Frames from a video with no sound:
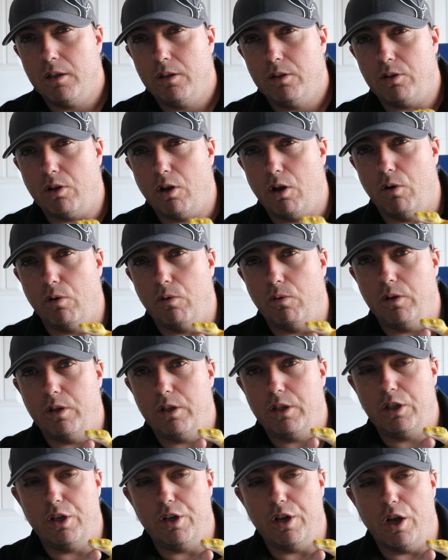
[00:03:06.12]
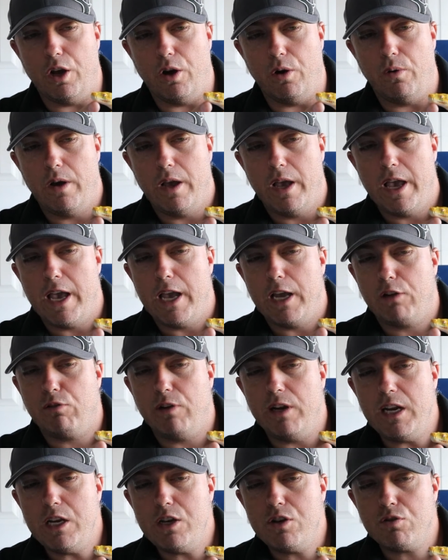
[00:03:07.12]
So, you know,
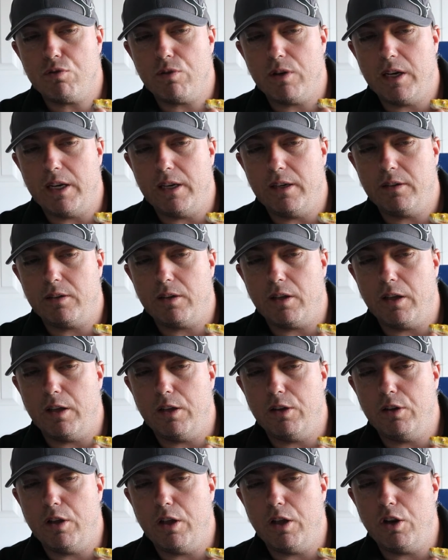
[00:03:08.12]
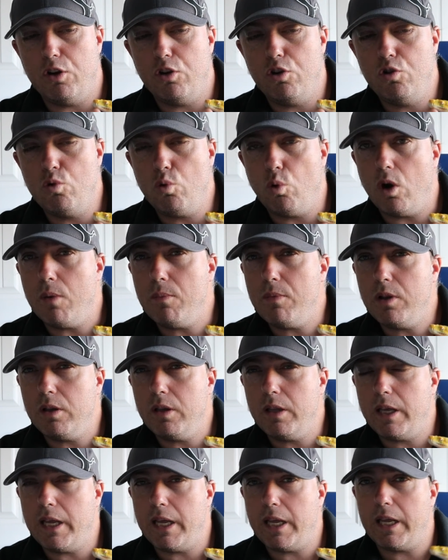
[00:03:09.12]
green trees
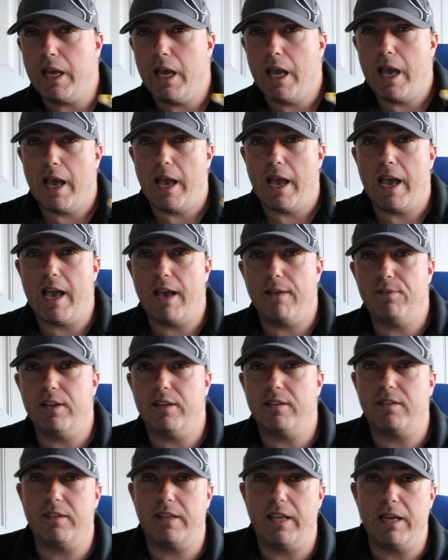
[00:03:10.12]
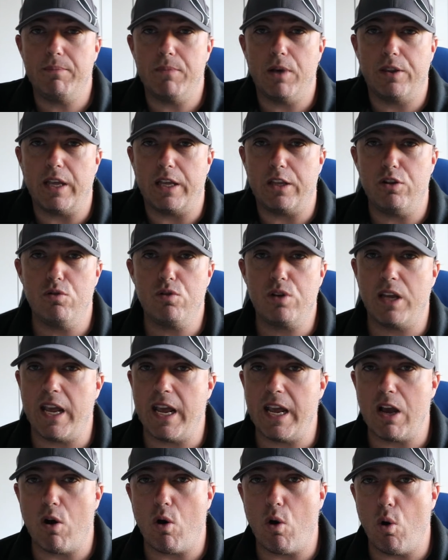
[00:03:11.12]
normally have the stigma that you
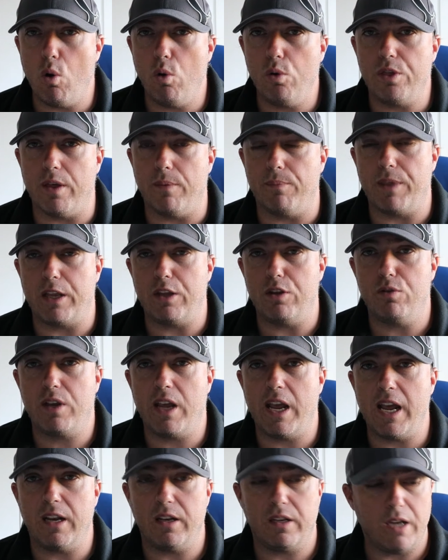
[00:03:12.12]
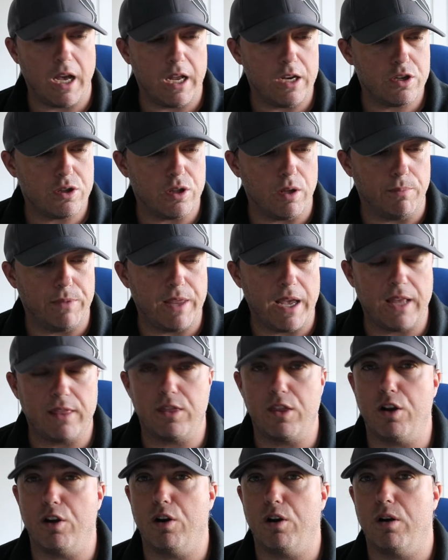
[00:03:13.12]
can't hold them, that you can't touch them,
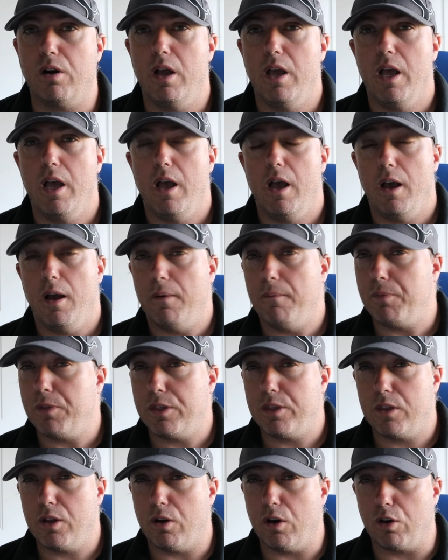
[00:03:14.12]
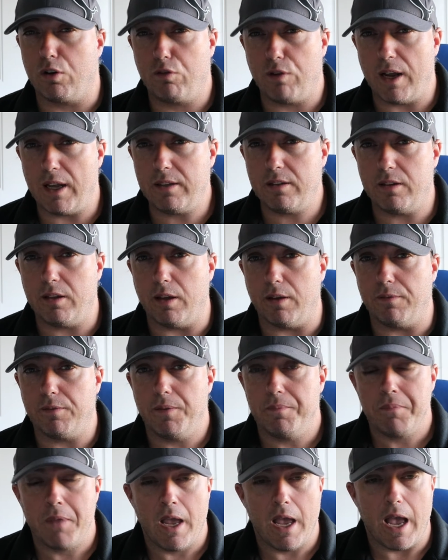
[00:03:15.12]
that they're they're aggressive,
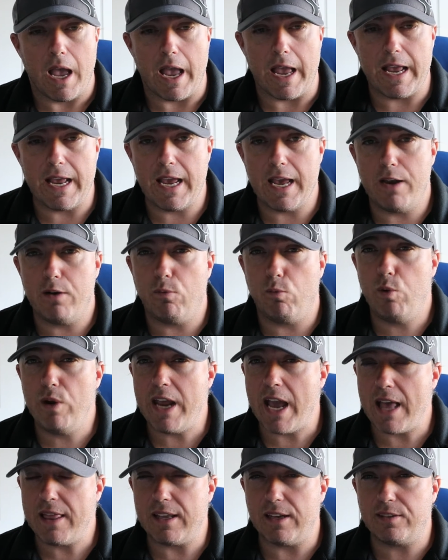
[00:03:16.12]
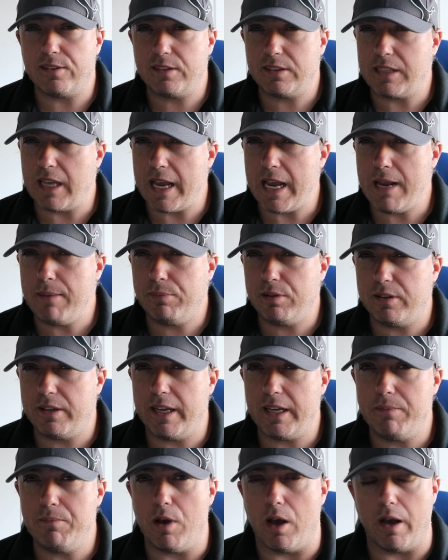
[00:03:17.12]
and we had the same
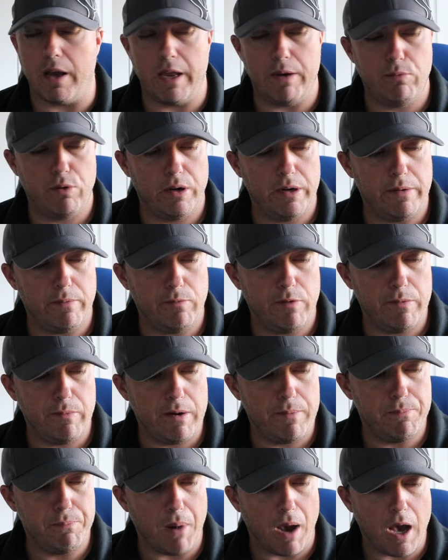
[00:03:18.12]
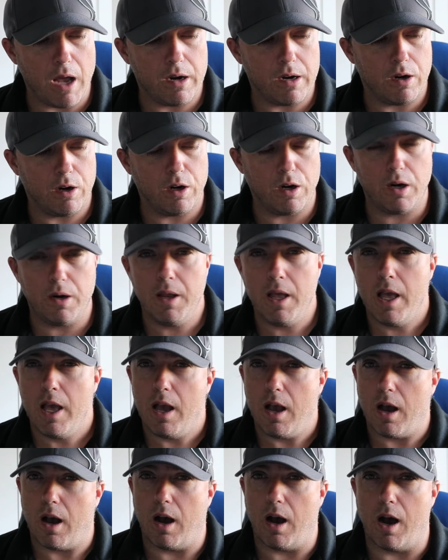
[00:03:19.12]
stigma. And we when we bought her,
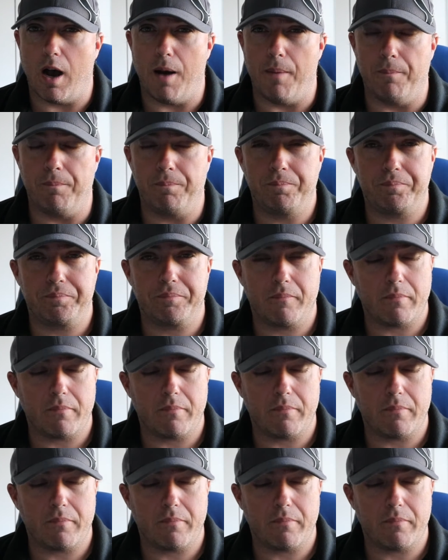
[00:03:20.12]
um,